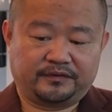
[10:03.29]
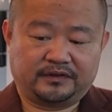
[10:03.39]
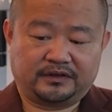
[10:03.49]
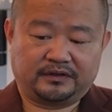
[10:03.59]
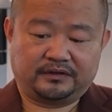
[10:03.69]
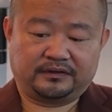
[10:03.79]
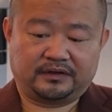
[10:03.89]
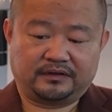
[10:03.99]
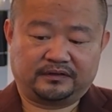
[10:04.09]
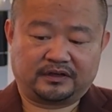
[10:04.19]
the,
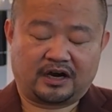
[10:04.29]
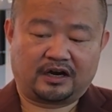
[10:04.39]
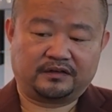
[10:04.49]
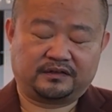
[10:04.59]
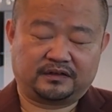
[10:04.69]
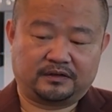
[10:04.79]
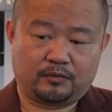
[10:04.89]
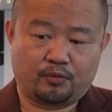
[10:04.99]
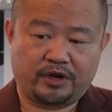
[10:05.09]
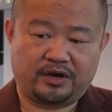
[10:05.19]
the, the car's
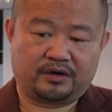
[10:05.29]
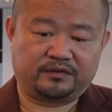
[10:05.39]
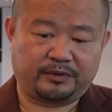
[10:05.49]
wheels,